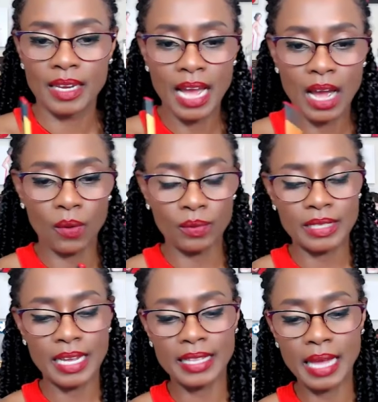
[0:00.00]
Now,
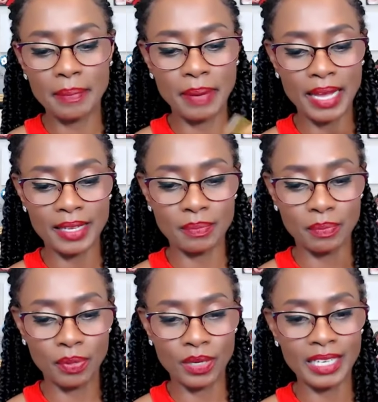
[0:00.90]
take that pen,
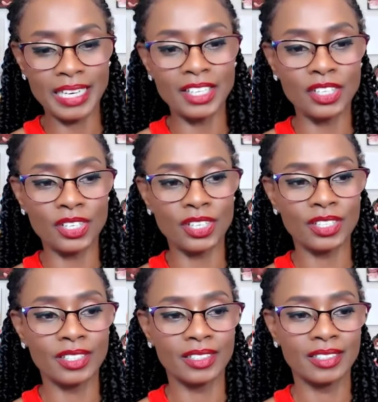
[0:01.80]
put it in
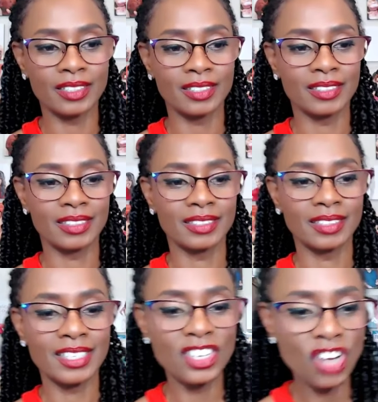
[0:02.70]
your
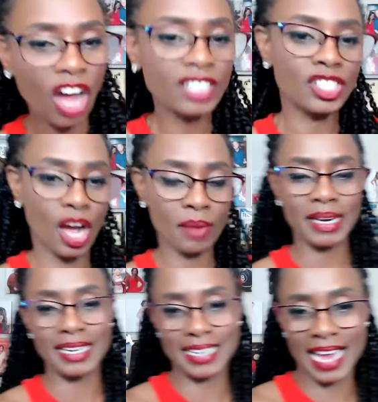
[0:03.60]

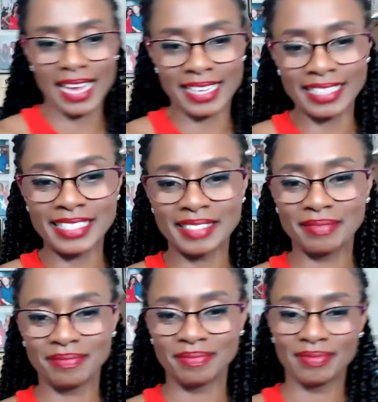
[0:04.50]
non-dominant hand,
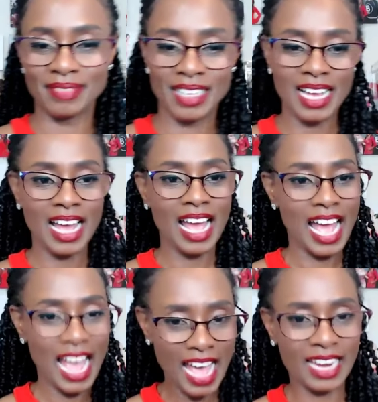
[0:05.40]

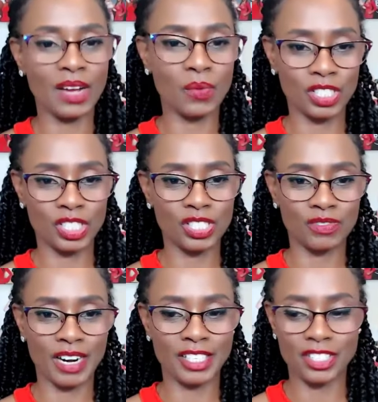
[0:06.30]
and I want you to
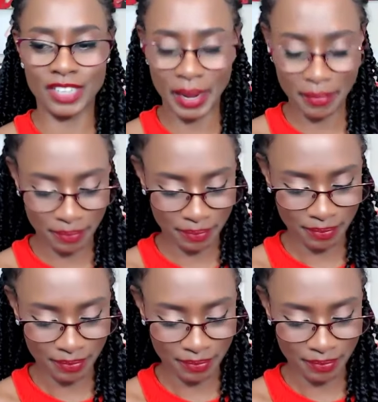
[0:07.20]
write your name